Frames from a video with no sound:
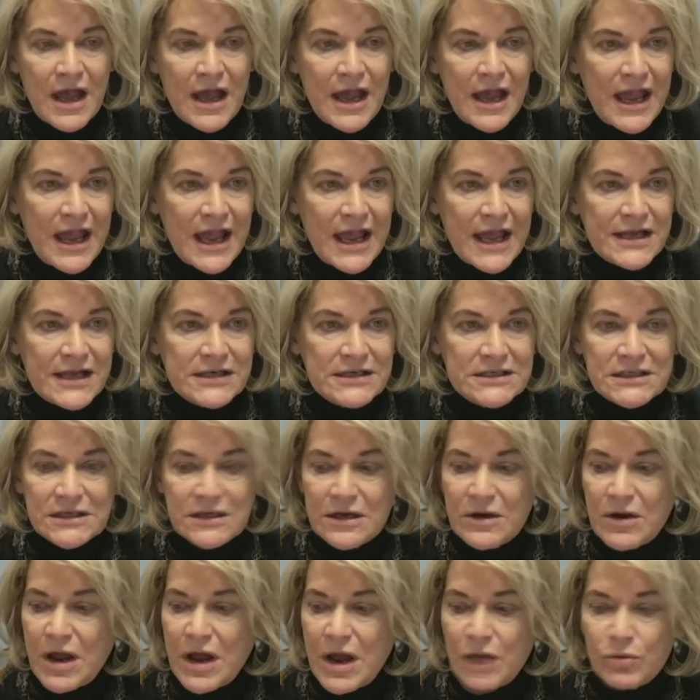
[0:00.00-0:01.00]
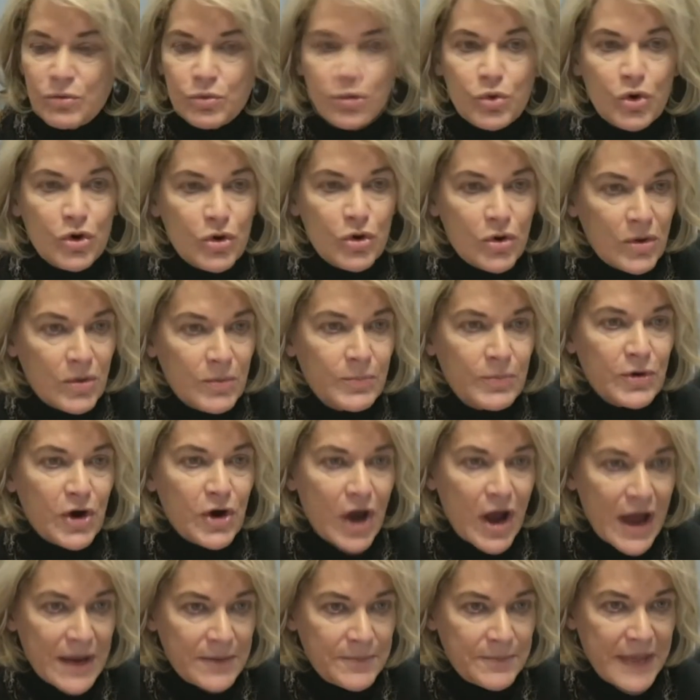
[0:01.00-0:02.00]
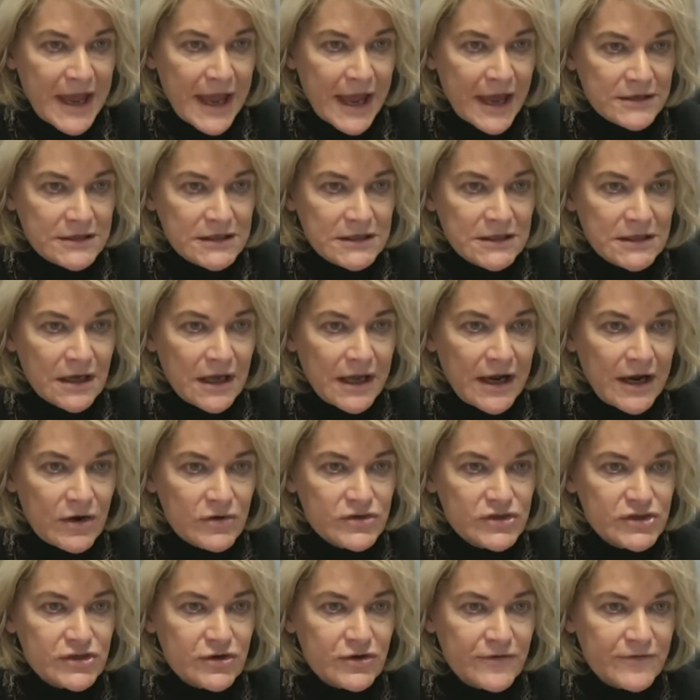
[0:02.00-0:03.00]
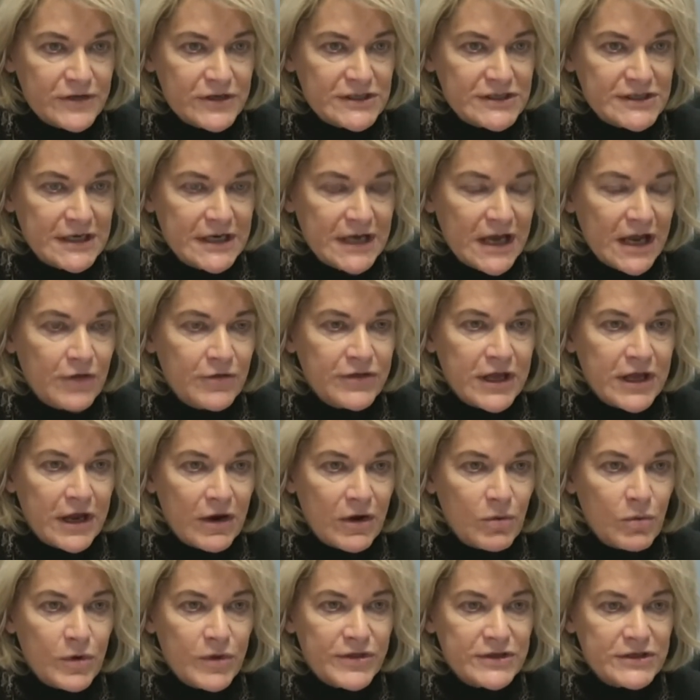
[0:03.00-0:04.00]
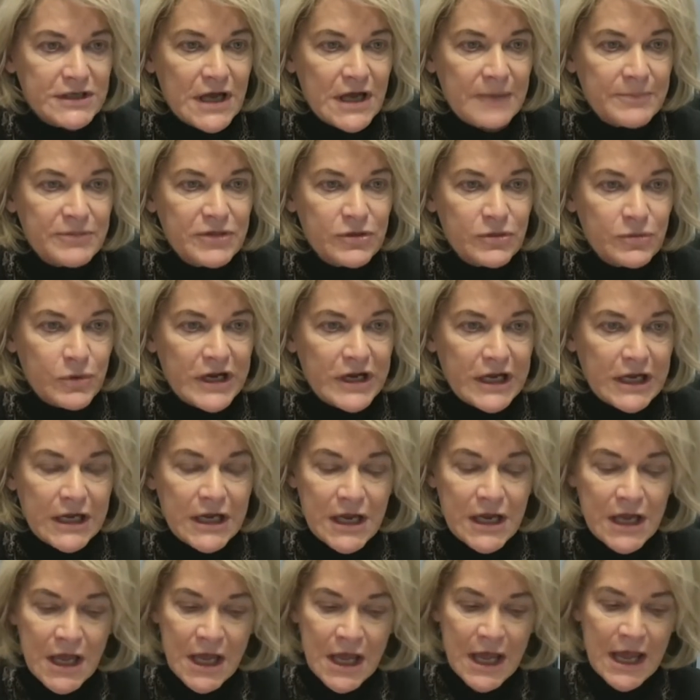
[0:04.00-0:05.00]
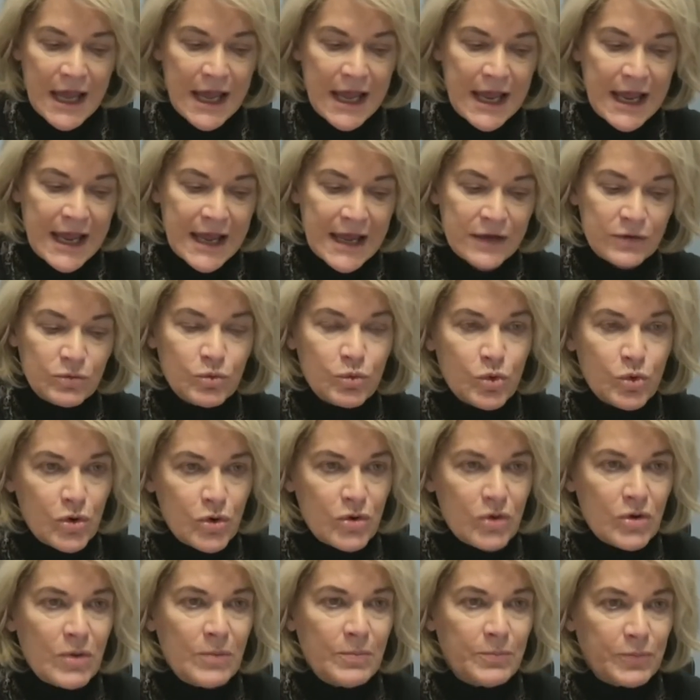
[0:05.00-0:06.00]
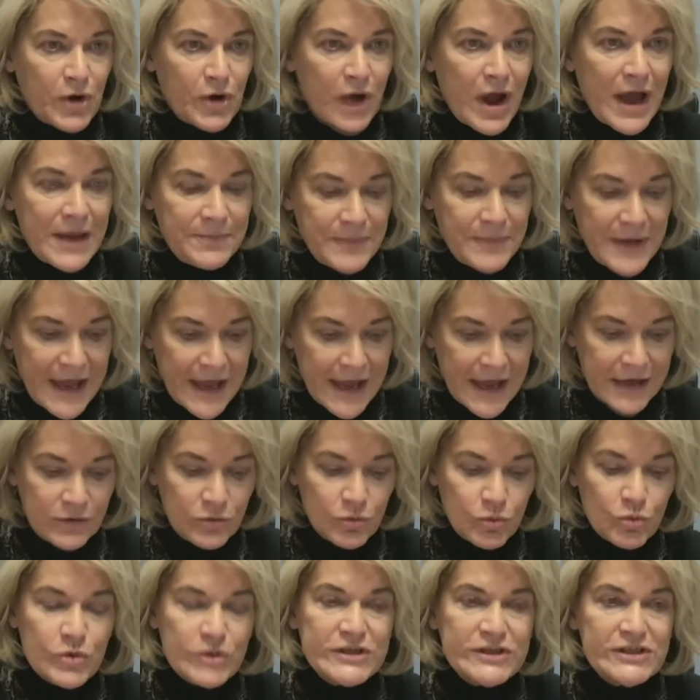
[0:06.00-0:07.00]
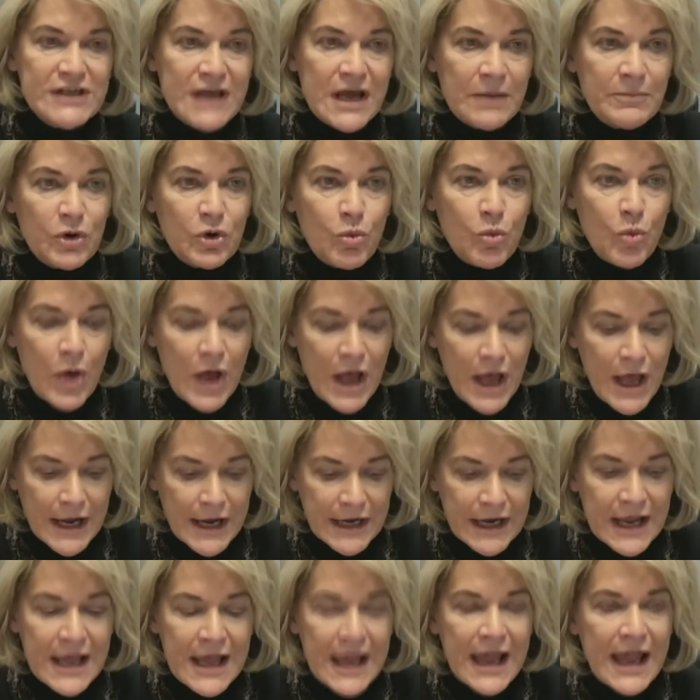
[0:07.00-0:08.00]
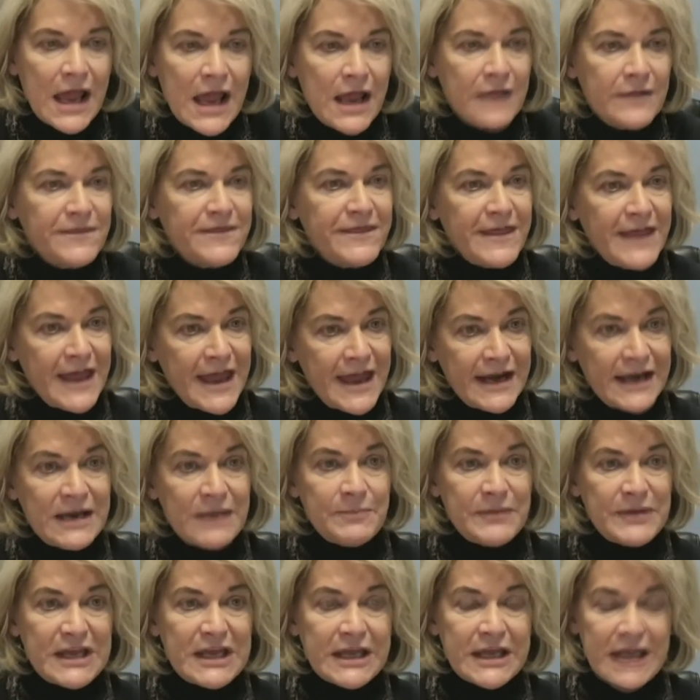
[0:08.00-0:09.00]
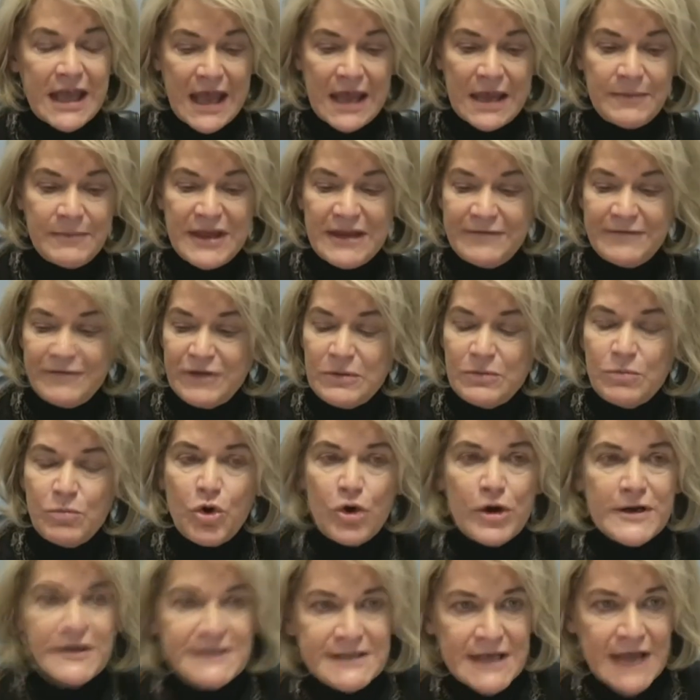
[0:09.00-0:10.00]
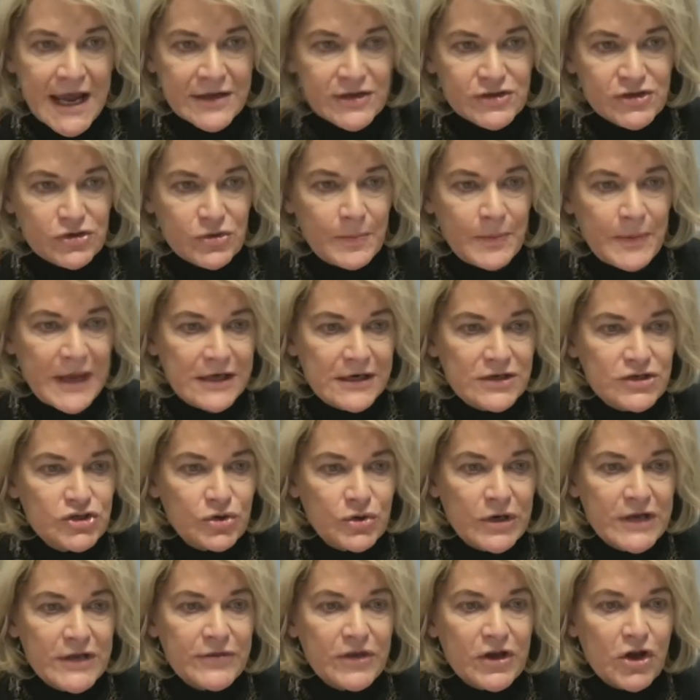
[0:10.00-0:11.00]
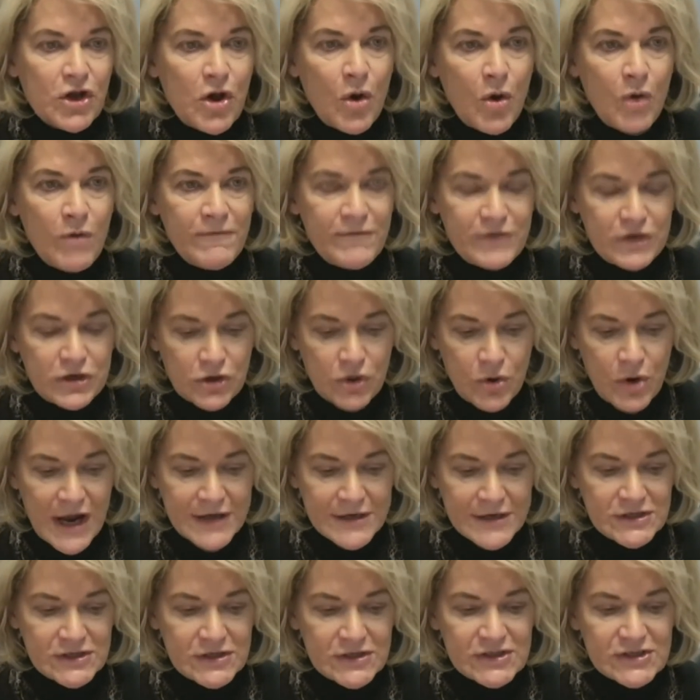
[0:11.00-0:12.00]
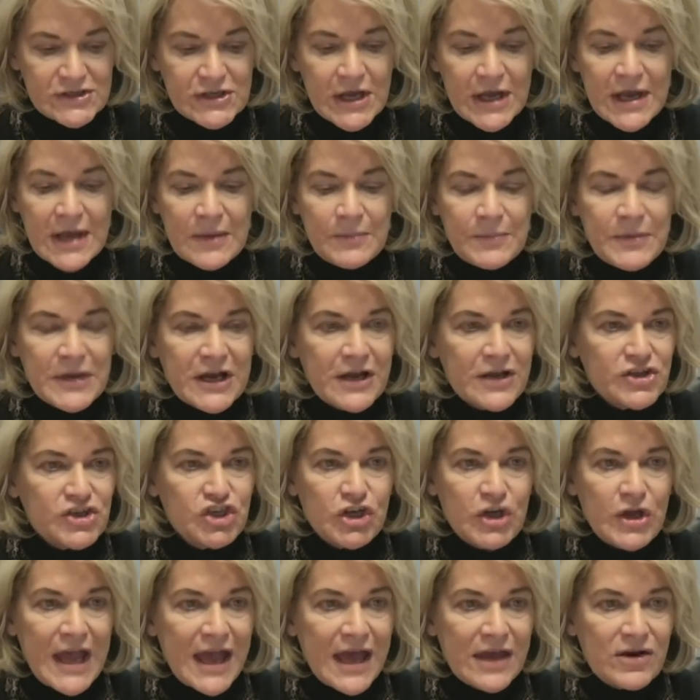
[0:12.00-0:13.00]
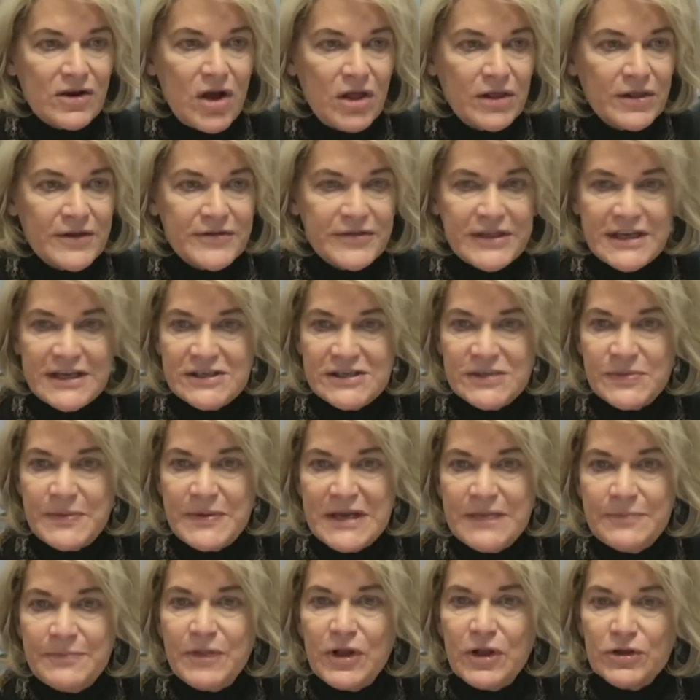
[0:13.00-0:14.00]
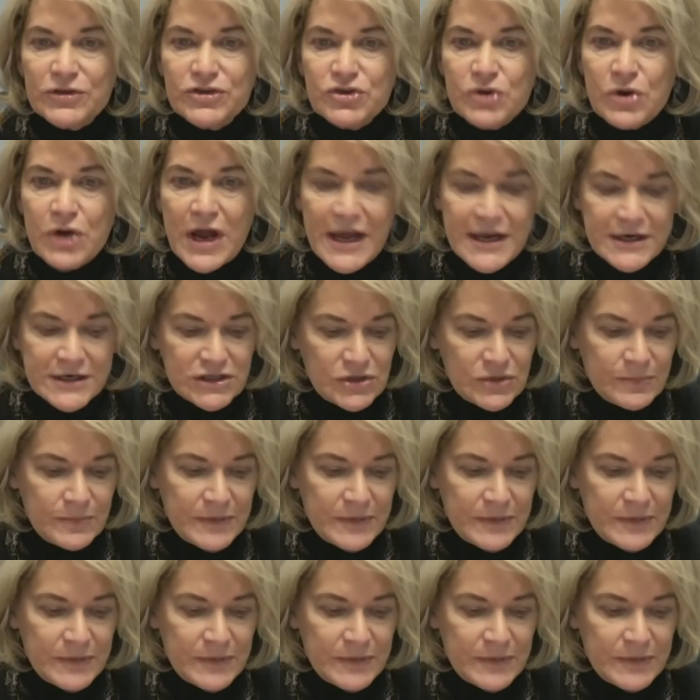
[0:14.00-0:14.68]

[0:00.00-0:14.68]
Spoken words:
And rural broadband, air service, and healthcare were the top three. And rural broadband was number one. And then it became even more exacerbated during the COVID crisis because you had all of these people trying to